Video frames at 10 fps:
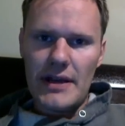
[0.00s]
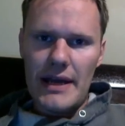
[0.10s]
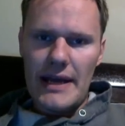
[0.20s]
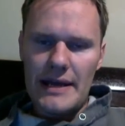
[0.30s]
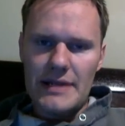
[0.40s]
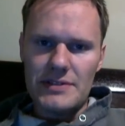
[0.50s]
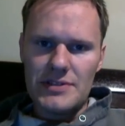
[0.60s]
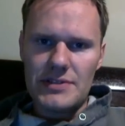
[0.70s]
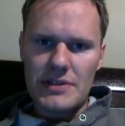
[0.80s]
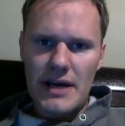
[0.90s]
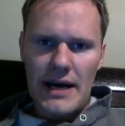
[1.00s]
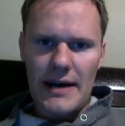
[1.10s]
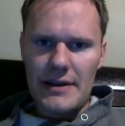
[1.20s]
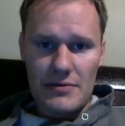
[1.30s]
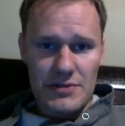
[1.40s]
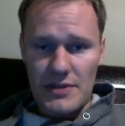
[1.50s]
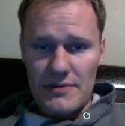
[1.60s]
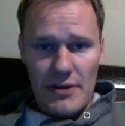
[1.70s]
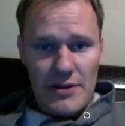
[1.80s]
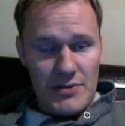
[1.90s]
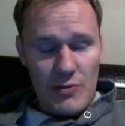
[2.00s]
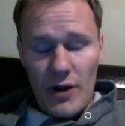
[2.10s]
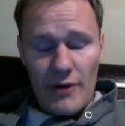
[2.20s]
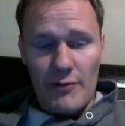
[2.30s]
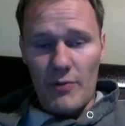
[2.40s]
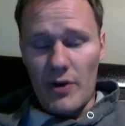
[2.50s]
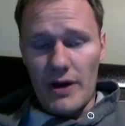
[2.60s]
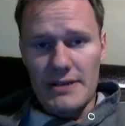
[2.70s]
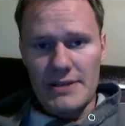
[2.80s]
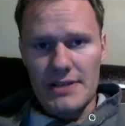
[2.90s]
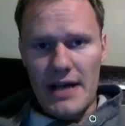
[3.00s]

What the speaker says: And, it's a wonderful place.